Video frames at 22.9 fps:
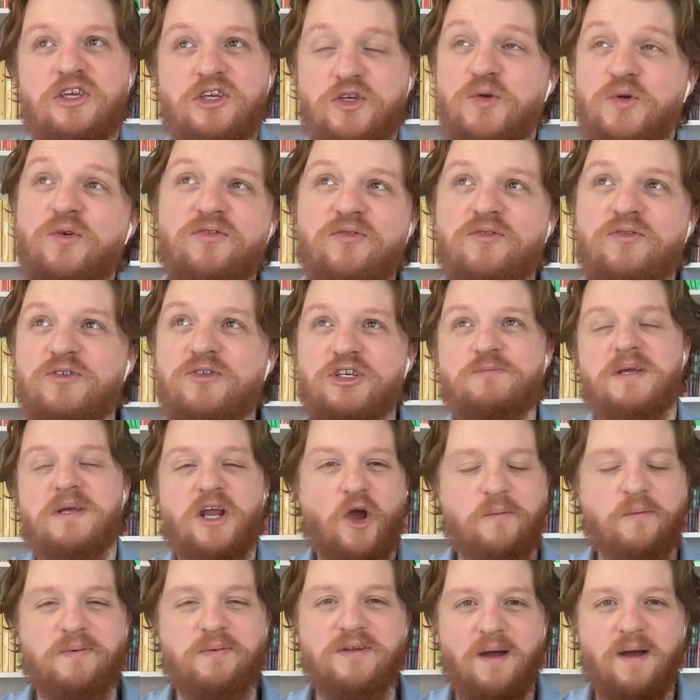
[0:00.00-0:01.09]
you've just been
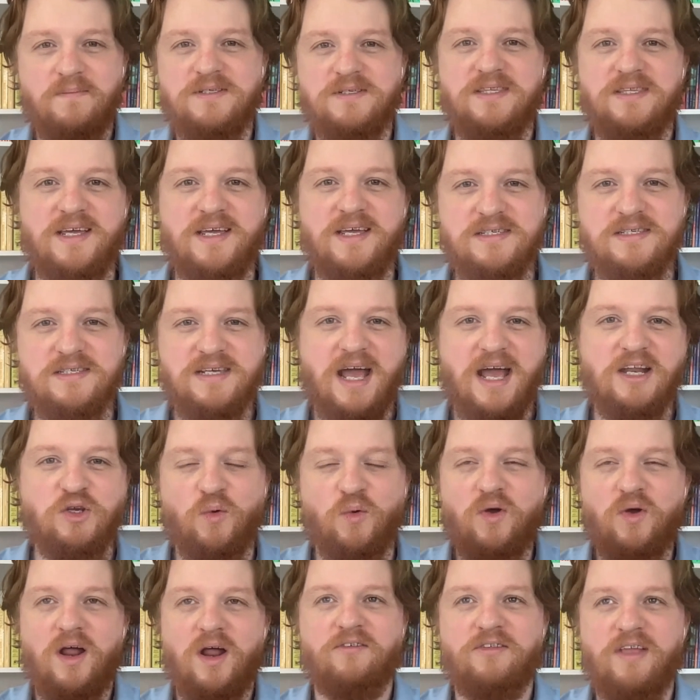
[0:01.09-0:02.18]
opened up to this and
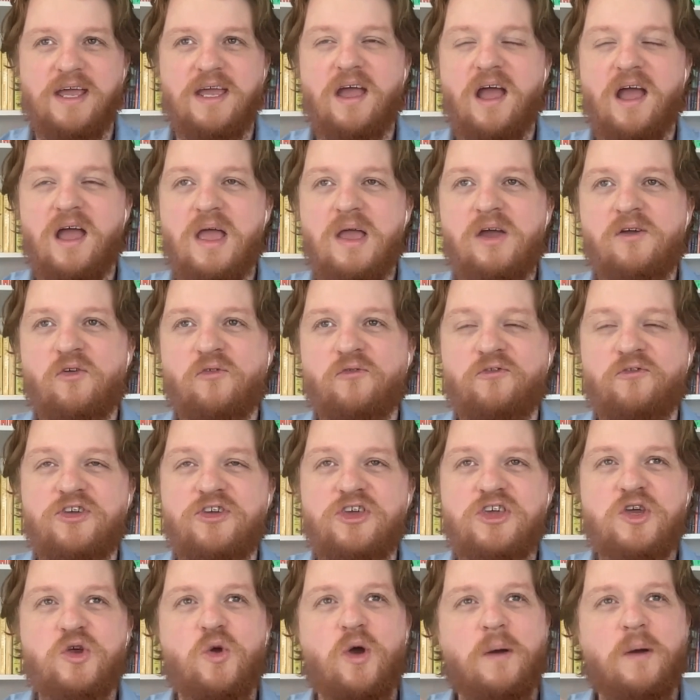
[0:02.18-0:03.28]
your kind of like
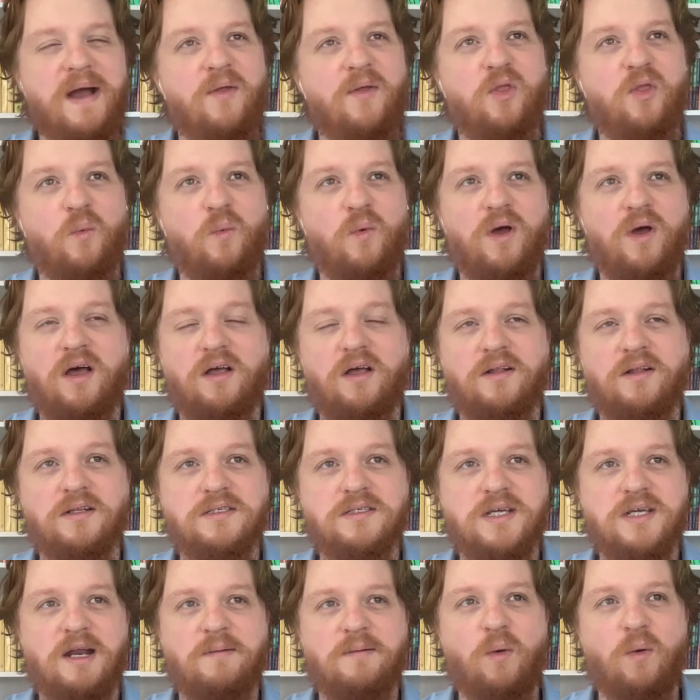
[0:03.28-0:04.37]
view about the
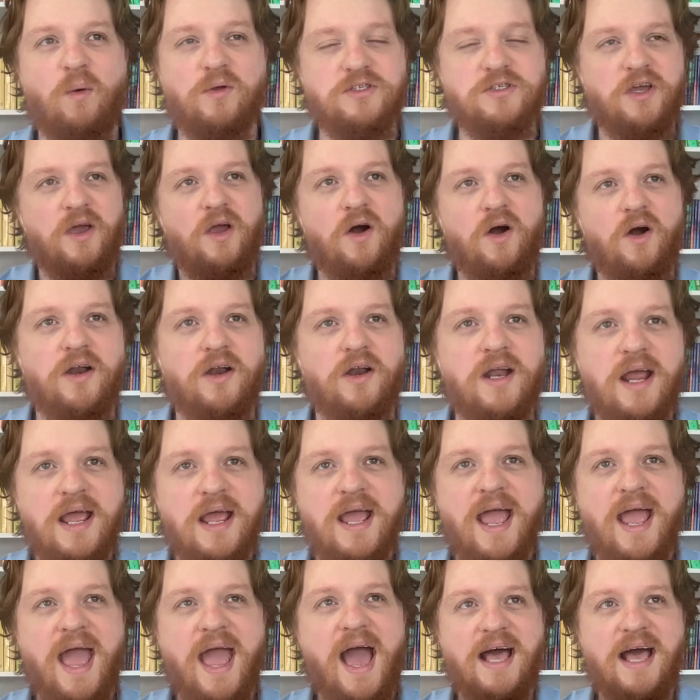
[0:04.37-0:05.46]
world and about what's going on
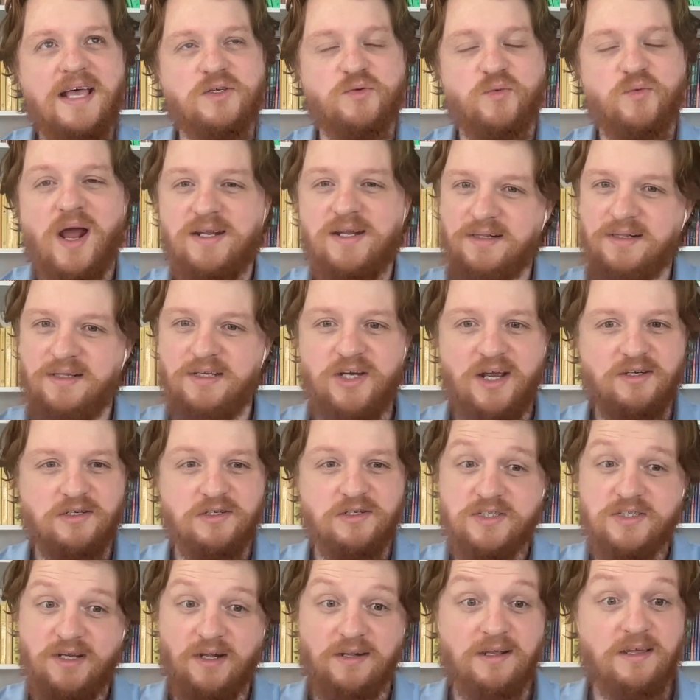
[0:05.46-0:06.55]
has radically changed.
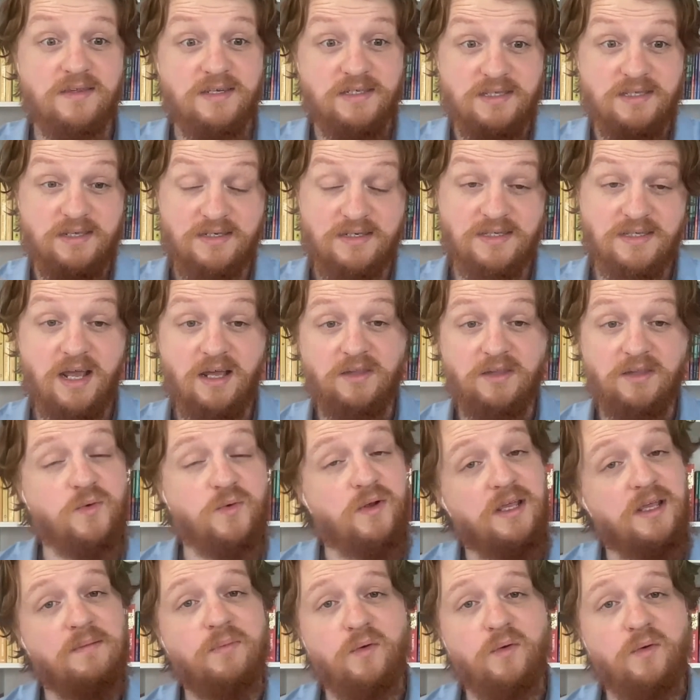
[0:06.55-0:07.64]
And suddenly there's this thing that's
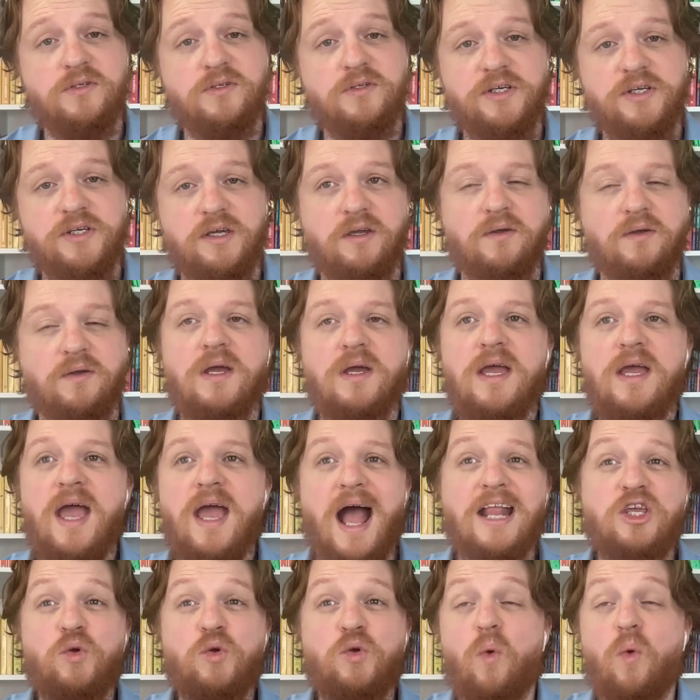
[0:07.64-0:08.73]
really important to you.
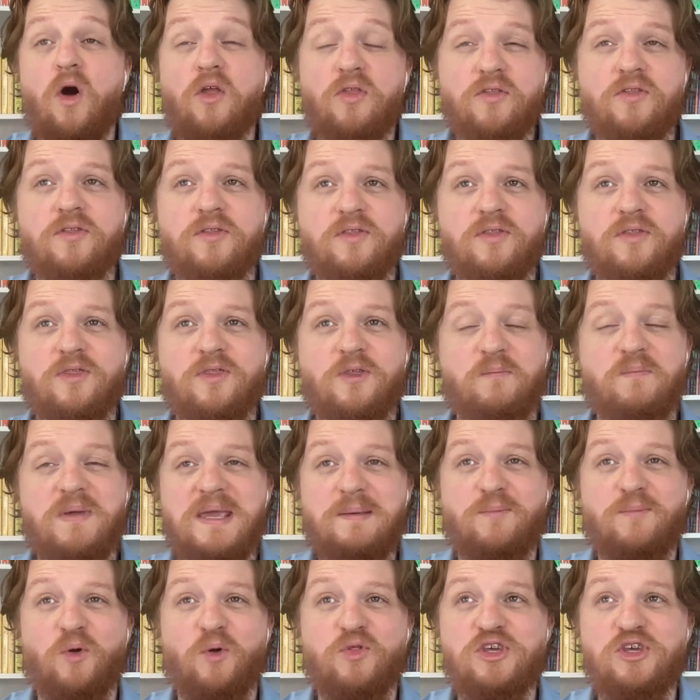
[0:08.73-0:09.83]
And you want the
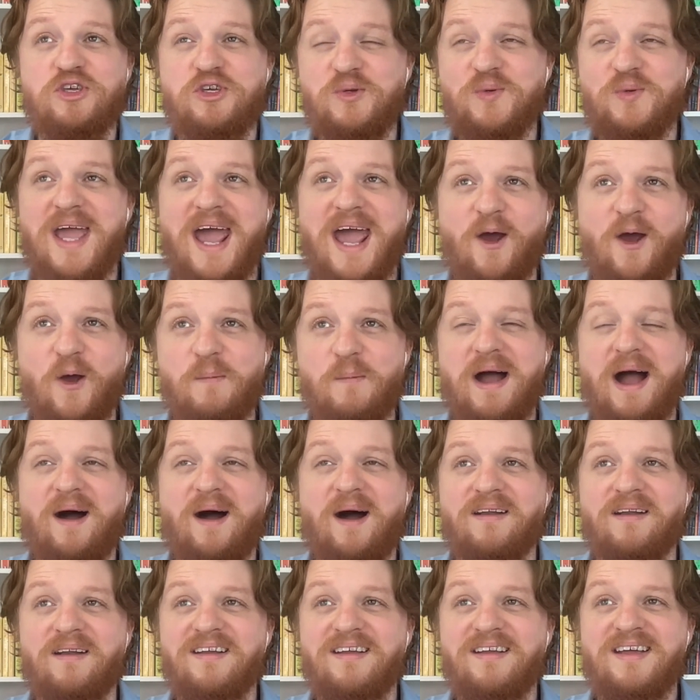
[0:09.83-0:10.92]
people that you care
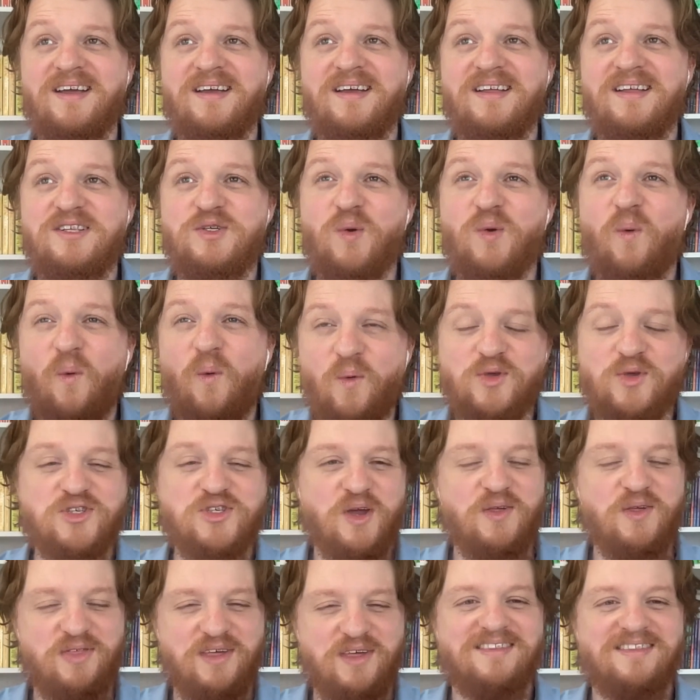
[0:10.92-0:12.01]
about to
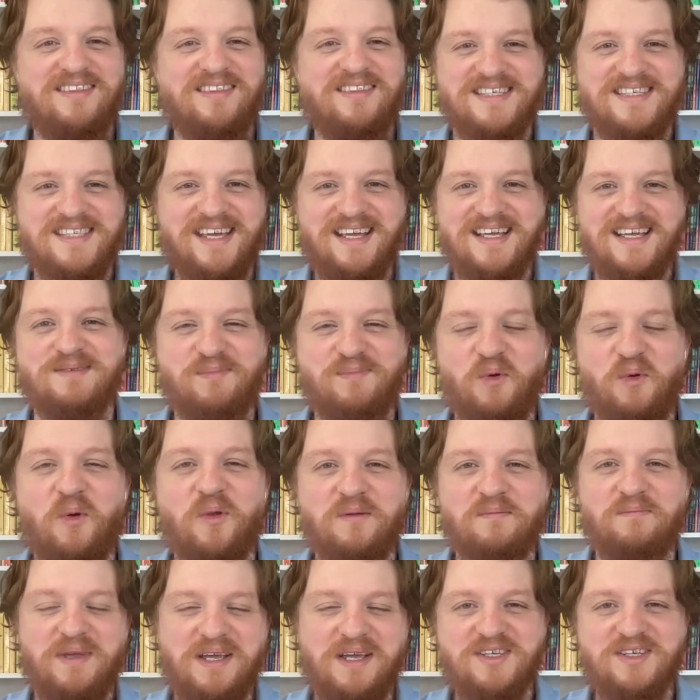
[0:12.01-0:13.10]
also think that this thing is
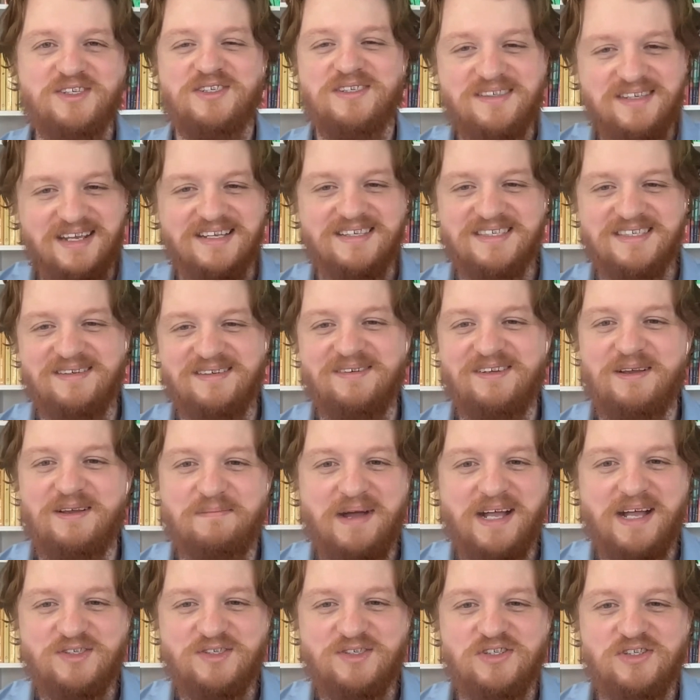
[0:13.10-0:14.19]
important because it
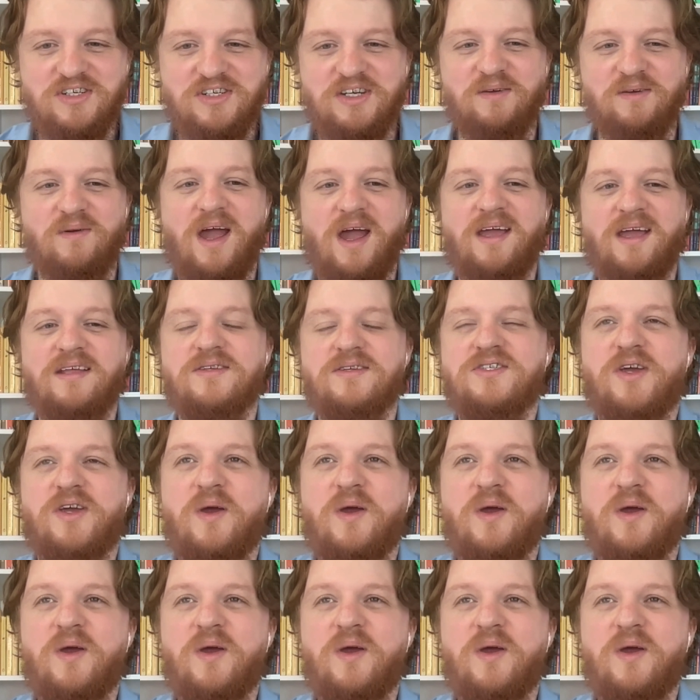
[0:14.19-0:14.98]
matters to you, right? And